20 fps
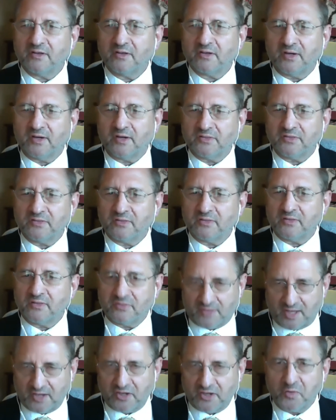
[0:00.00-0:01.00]
Great.
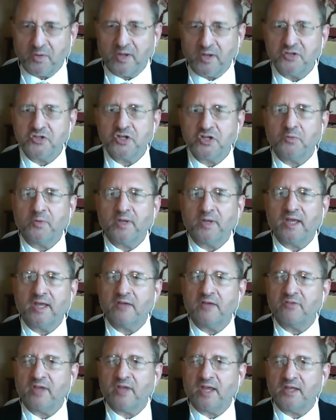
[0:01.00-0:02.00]
Thank you, Anji. We
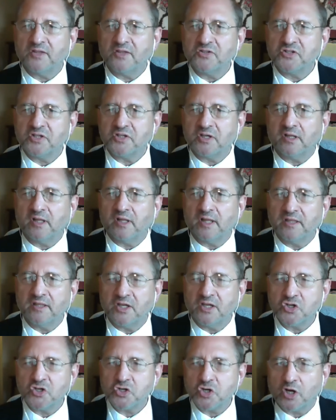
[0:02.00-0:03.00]
have Ann Zill and
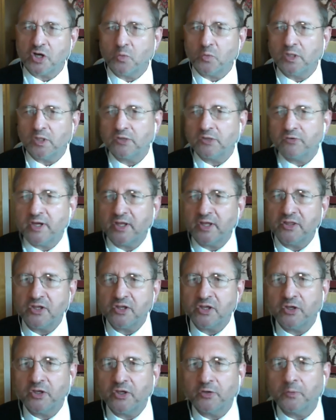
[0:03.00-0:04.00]
then Chuck Woolery in the
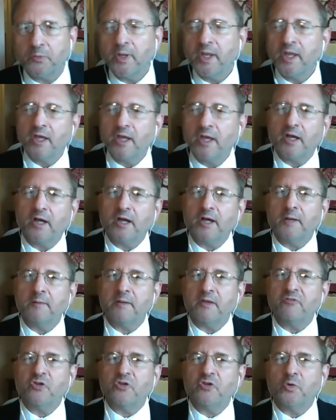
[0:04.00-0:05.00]
queue. Uh,
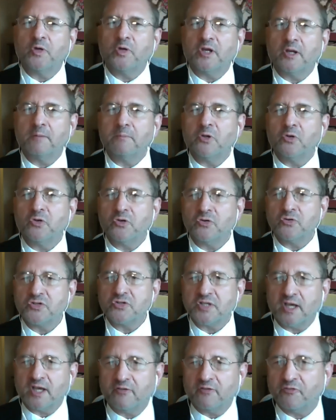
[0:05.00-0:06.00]
if you would unmute
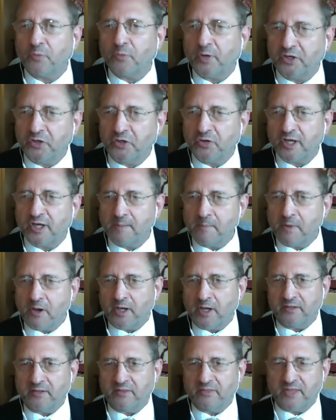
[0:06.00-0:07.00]
yourself when you come
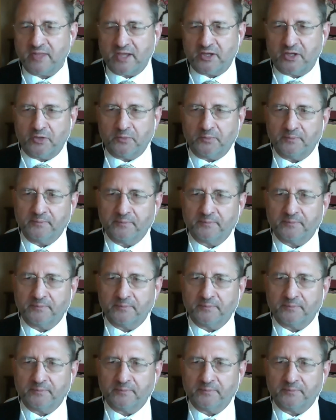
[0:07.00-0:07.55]
on. Thank you.